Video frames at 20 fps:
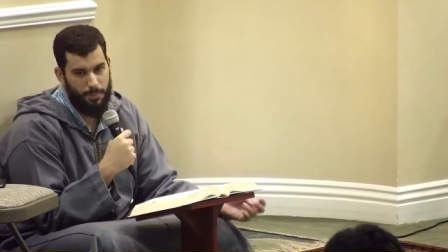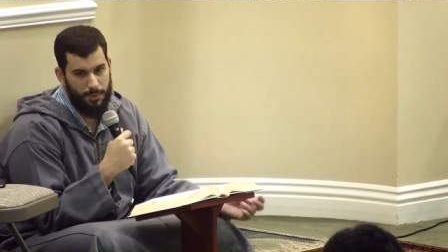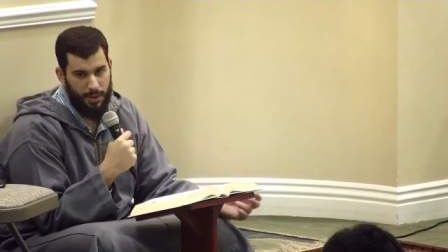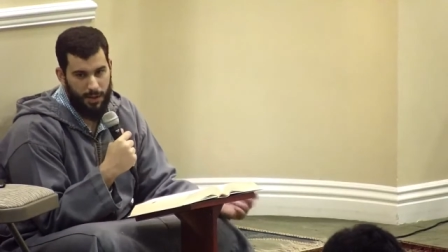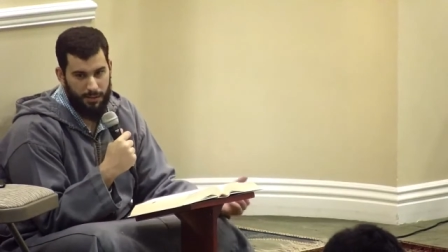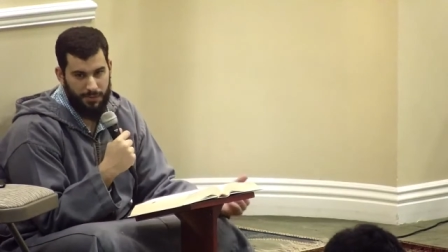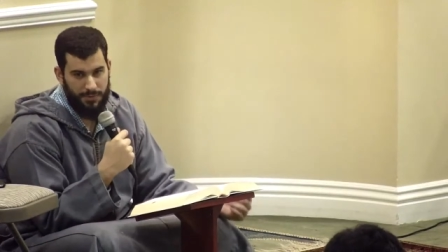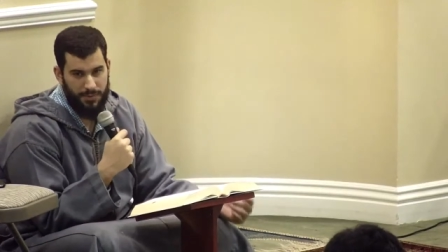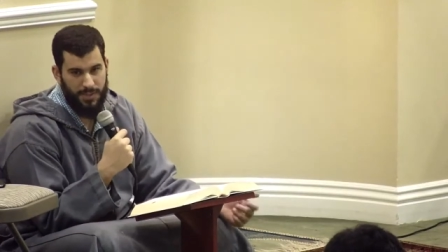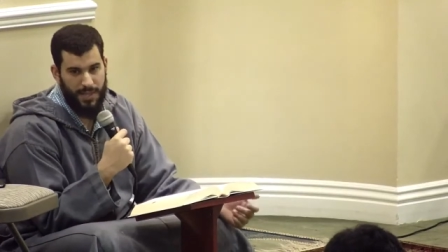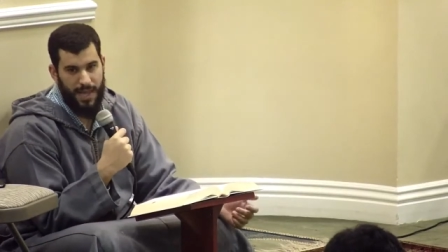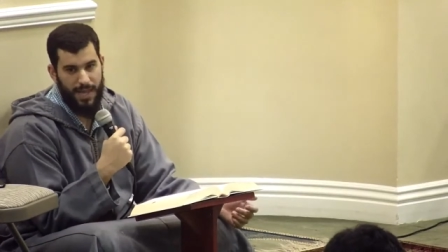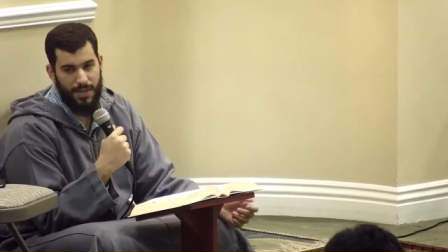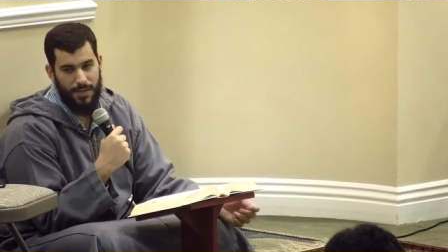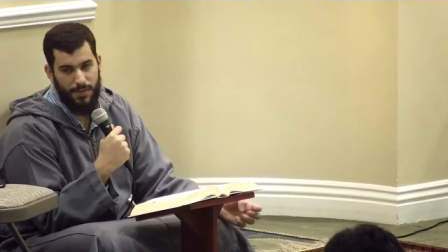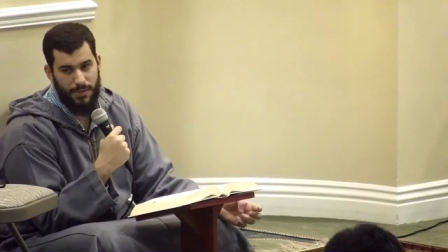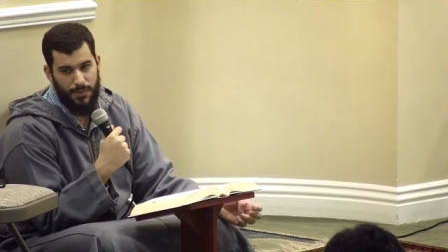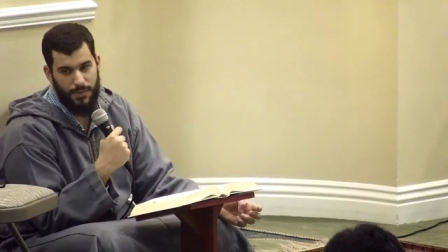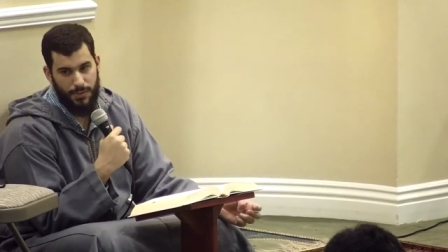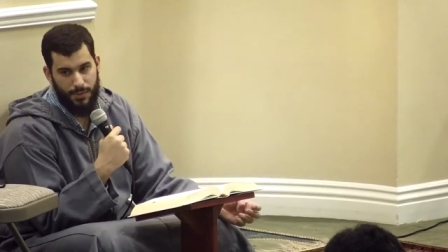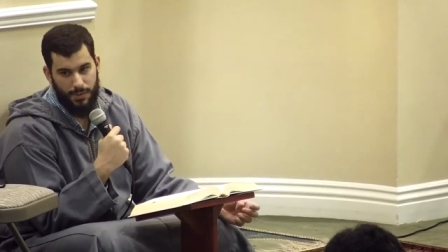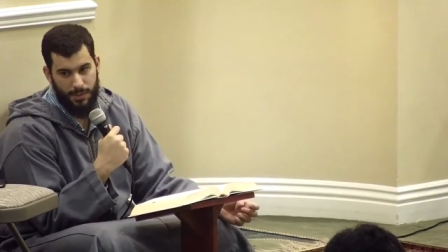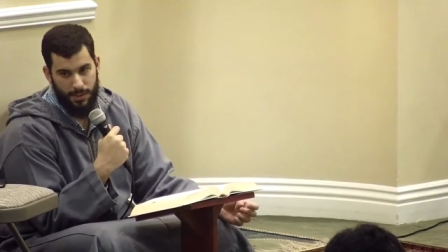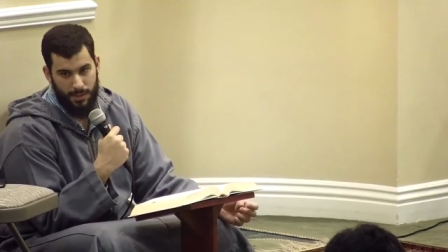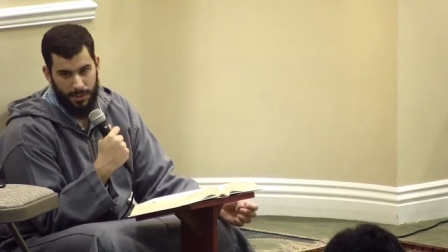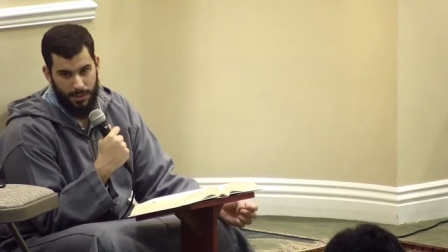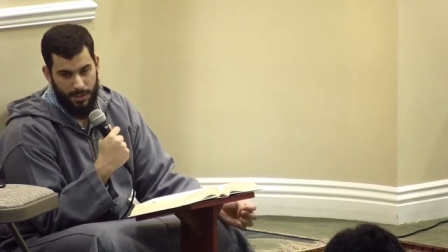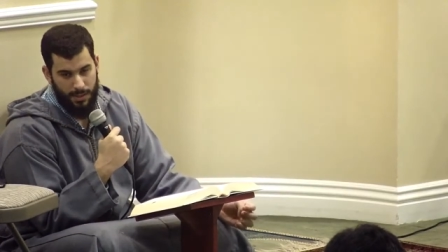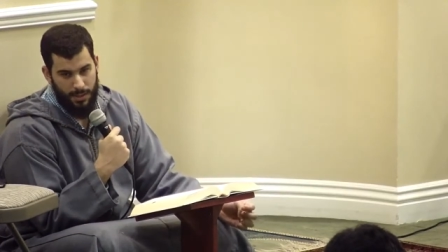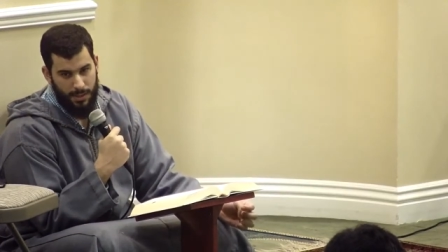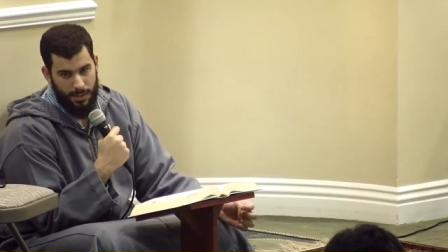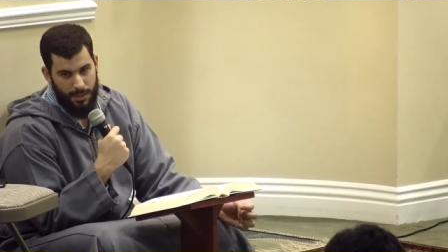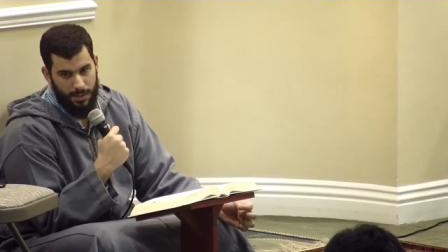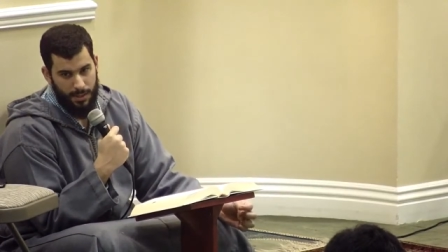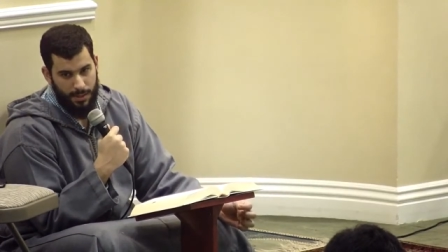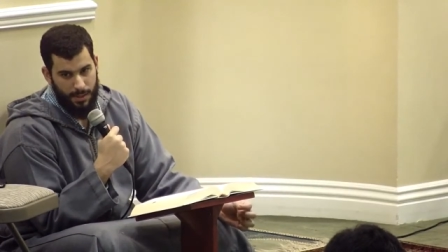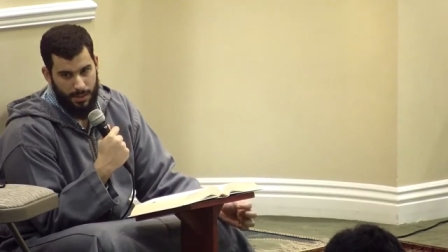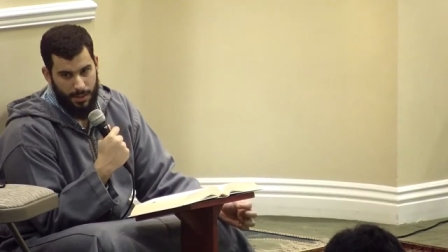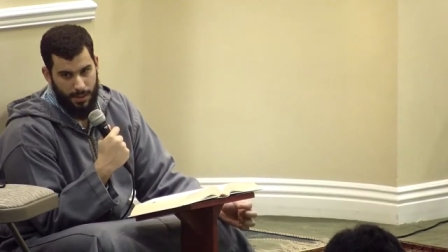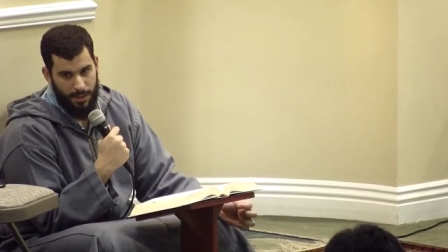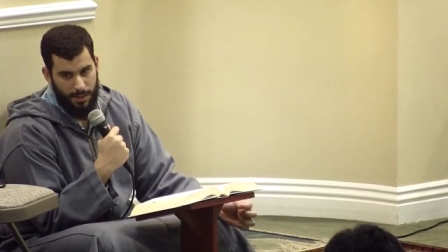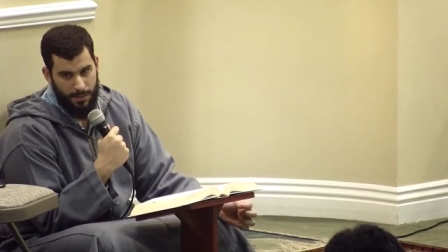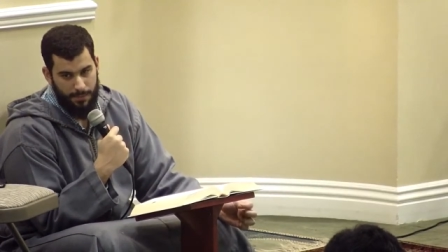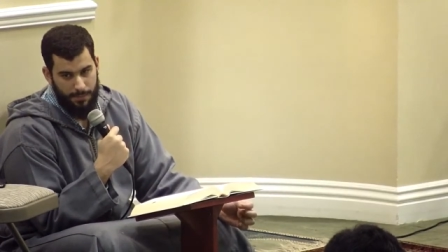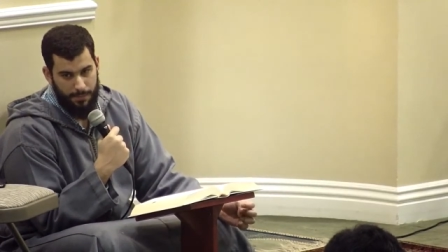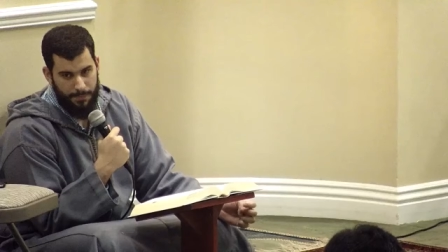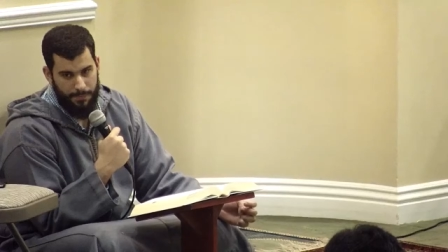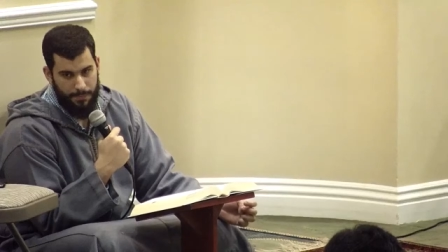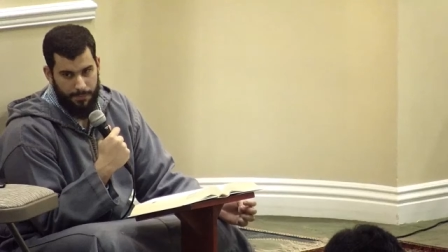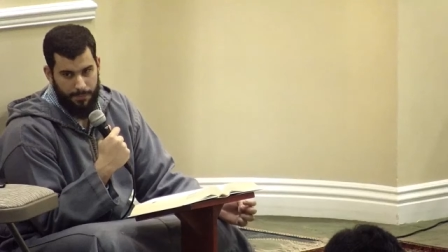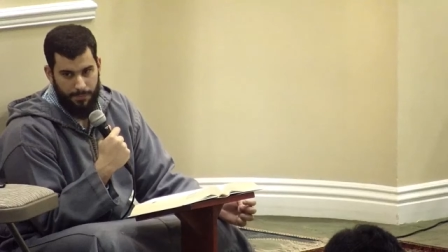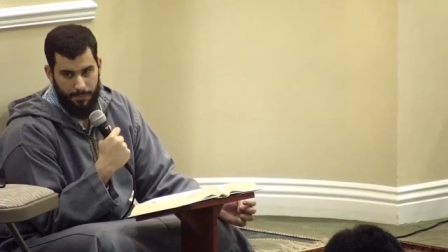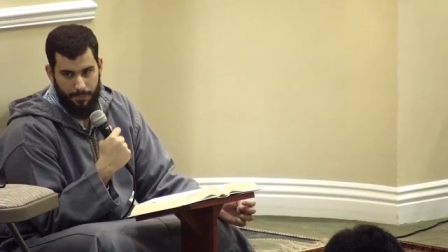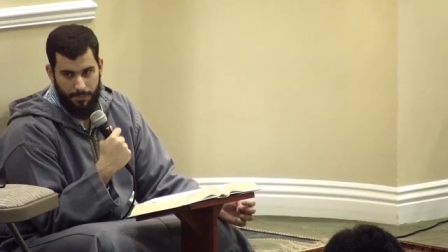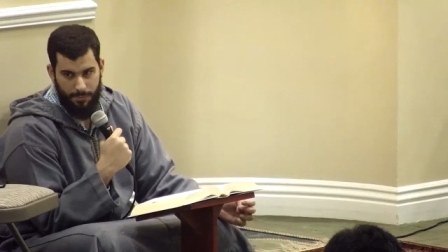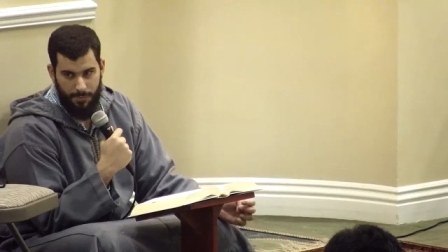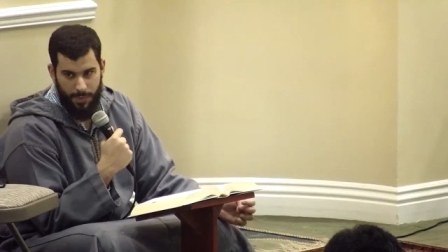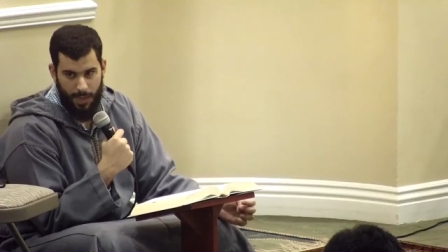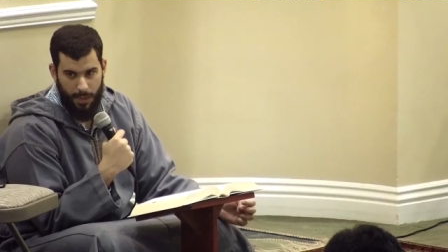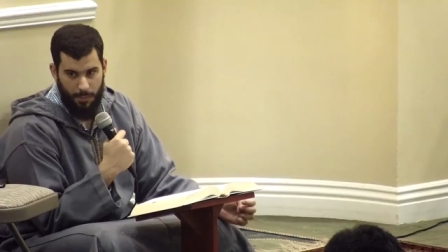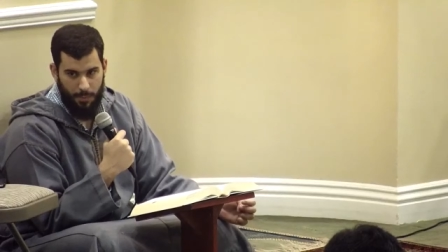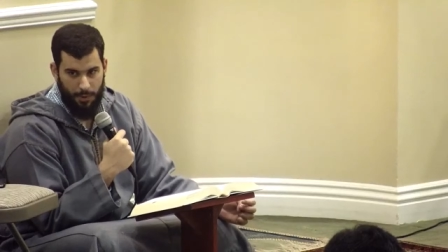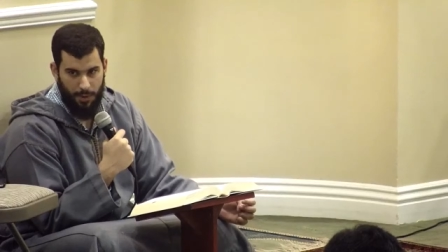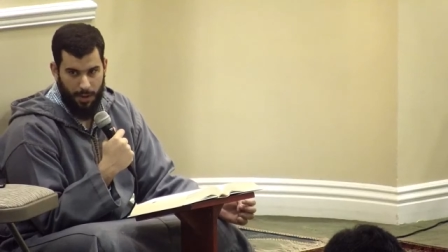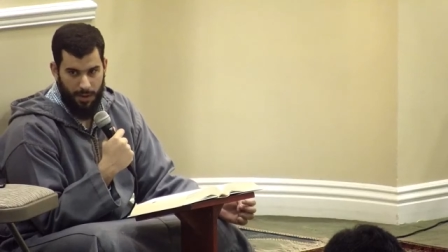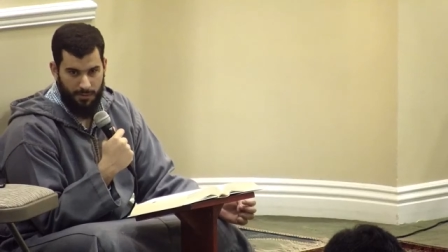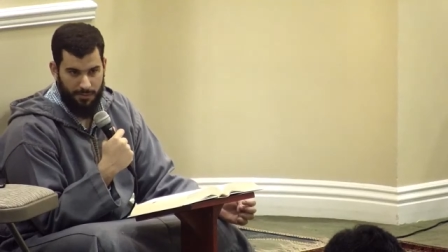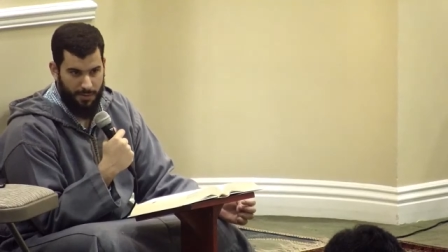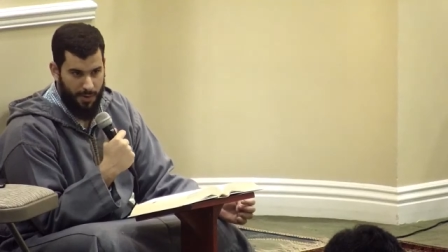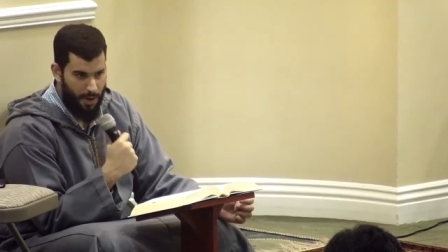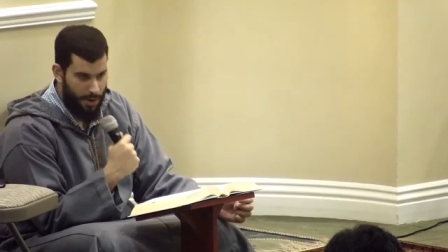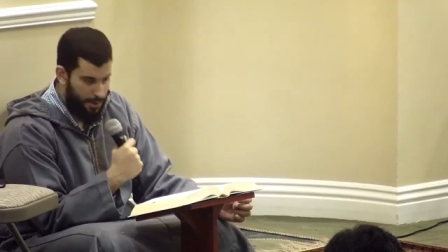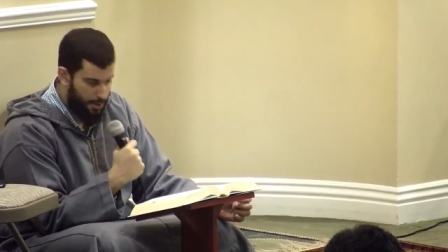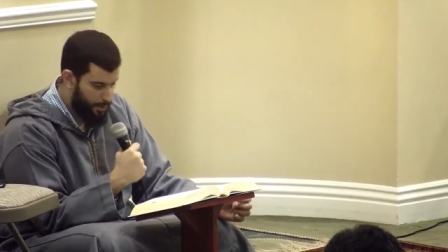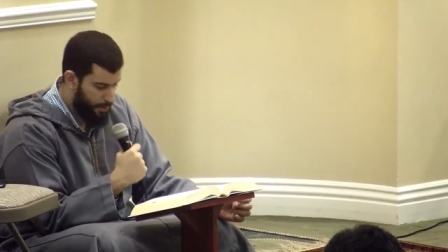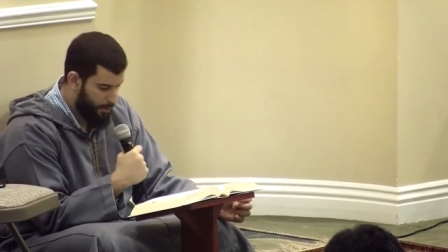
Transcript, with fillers: people of status, um, people of